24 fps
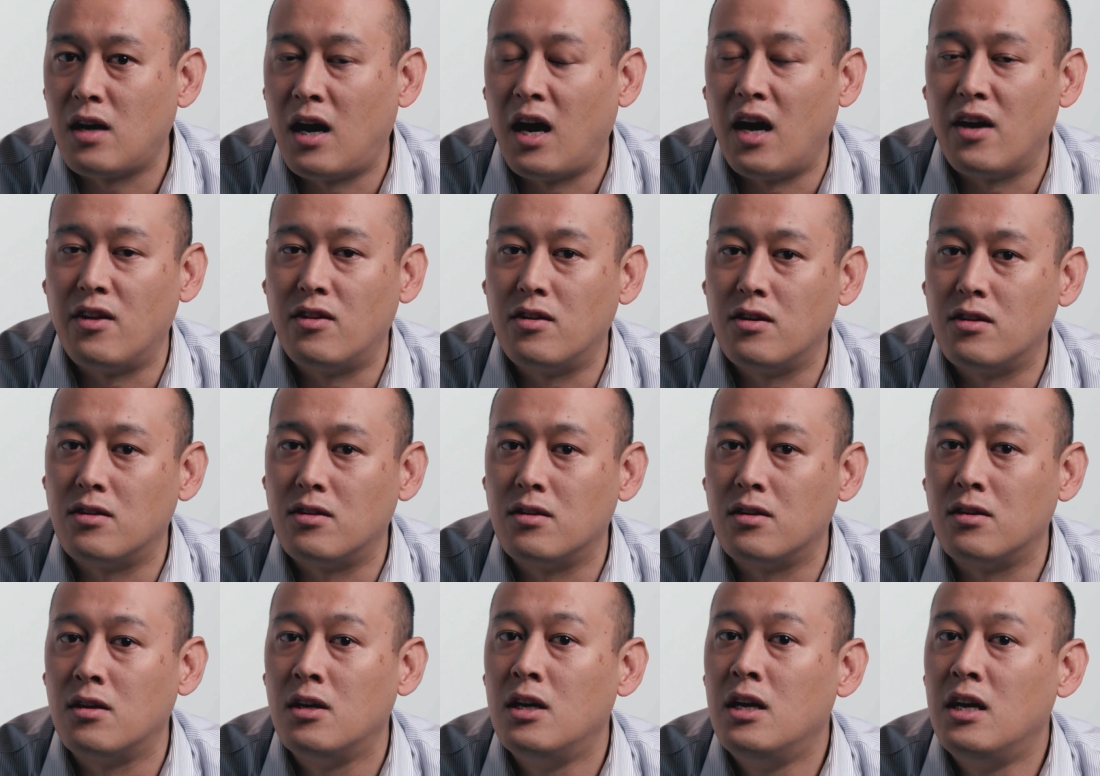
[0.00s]
Either
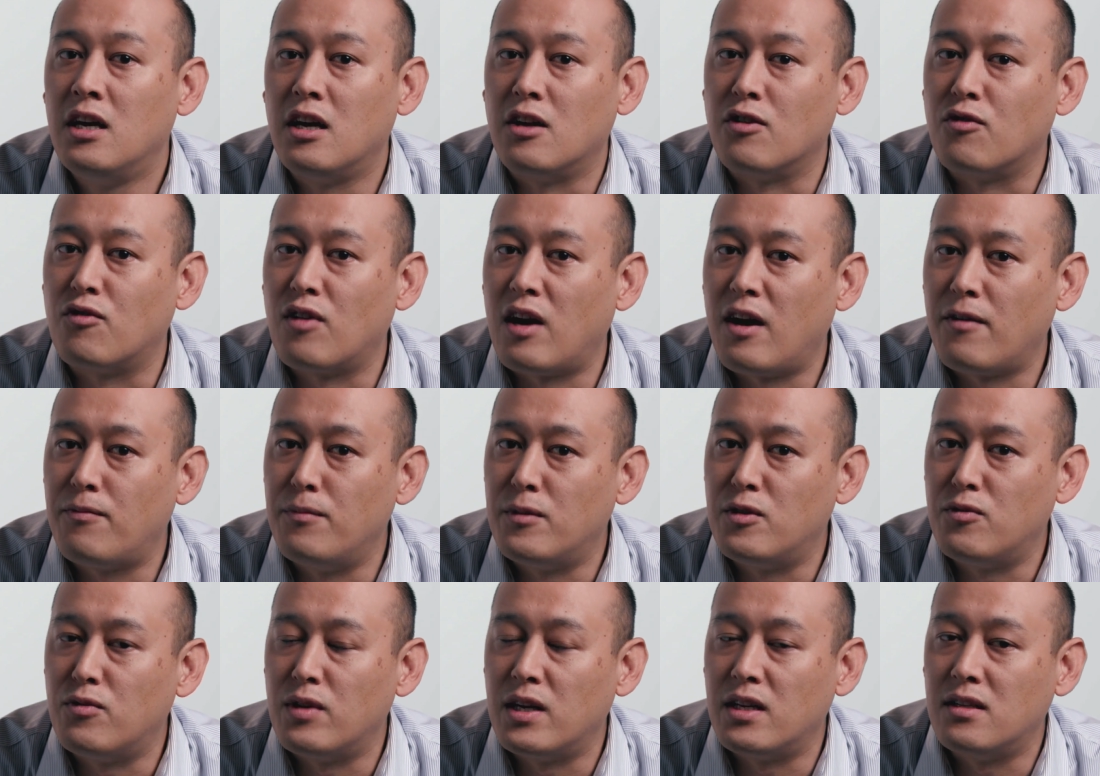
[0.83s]
the
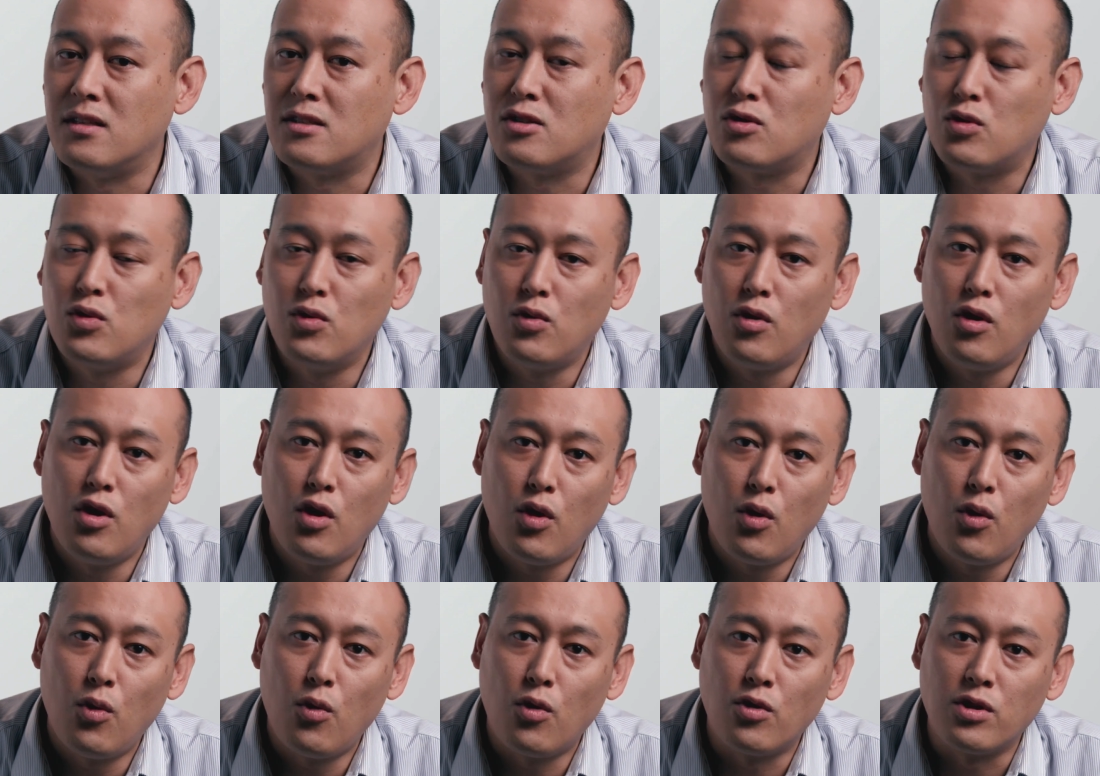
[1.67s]
engraftment rate is too
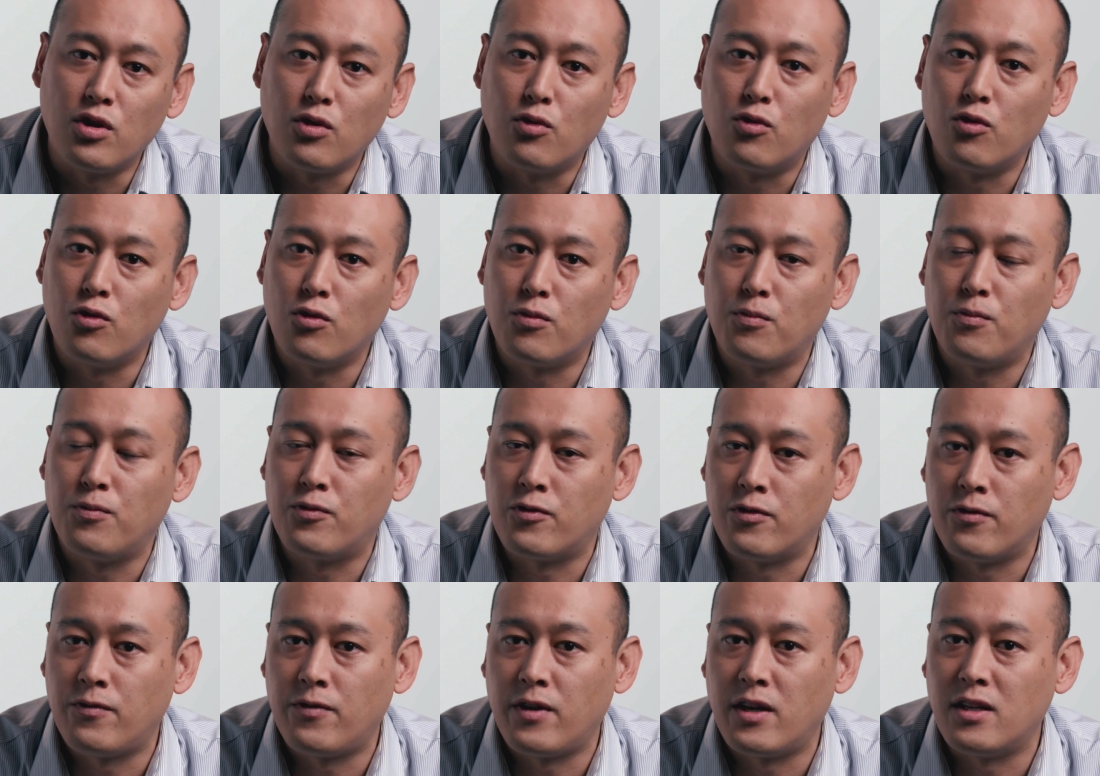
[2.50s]
low or the growth
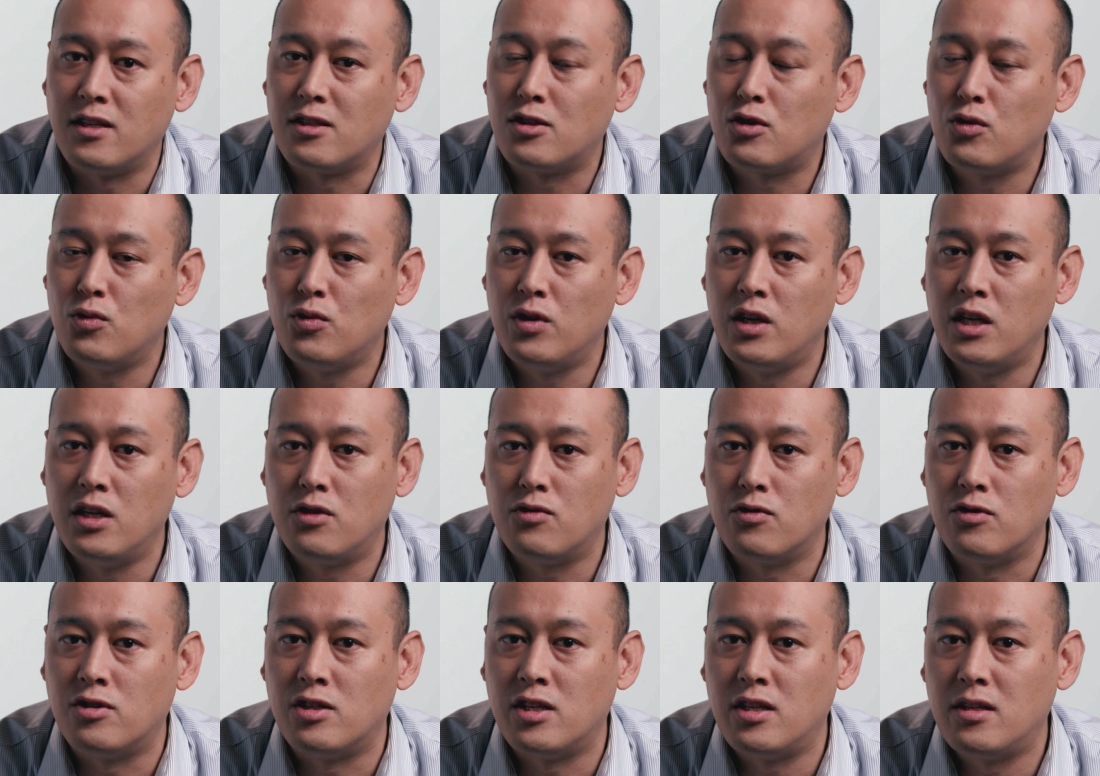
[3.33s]
profile is too
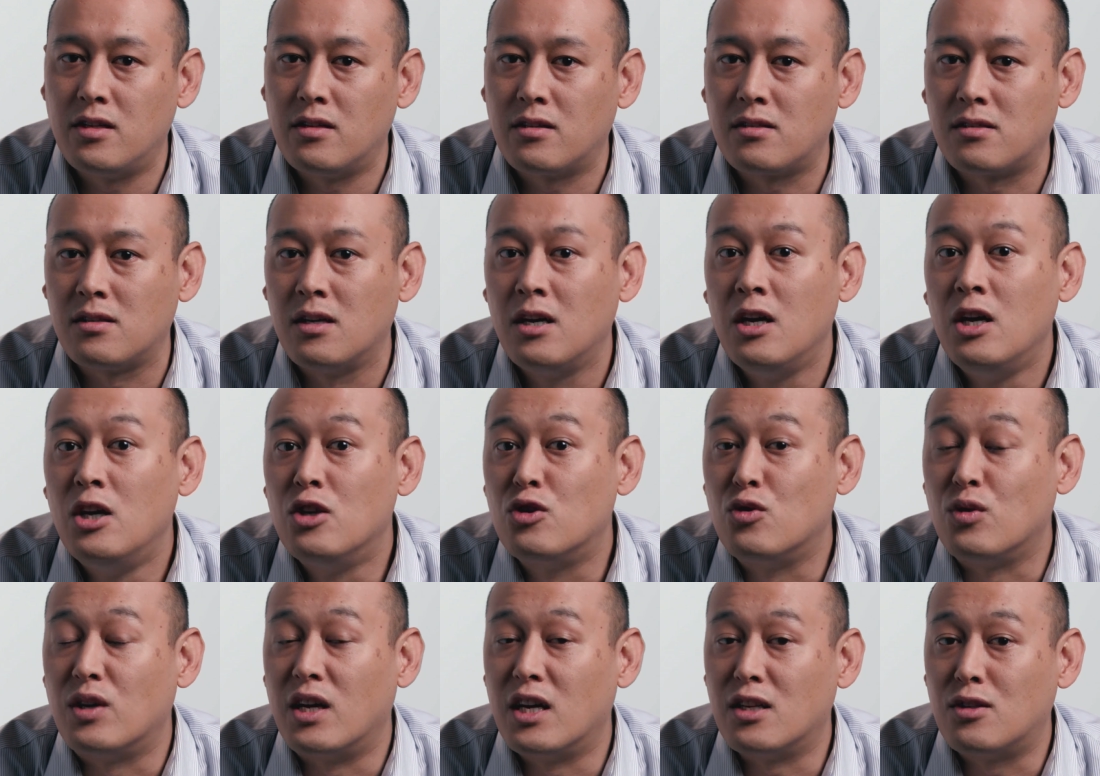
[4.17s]
heterogeneous
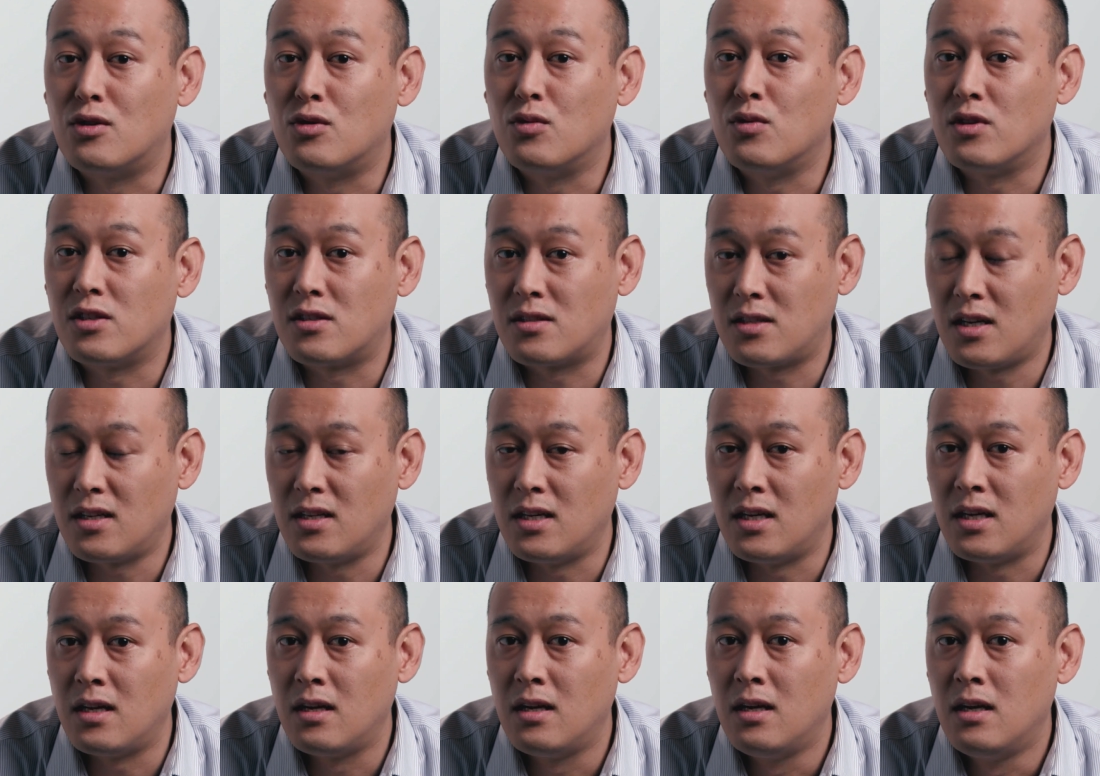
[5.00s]
to get to a study.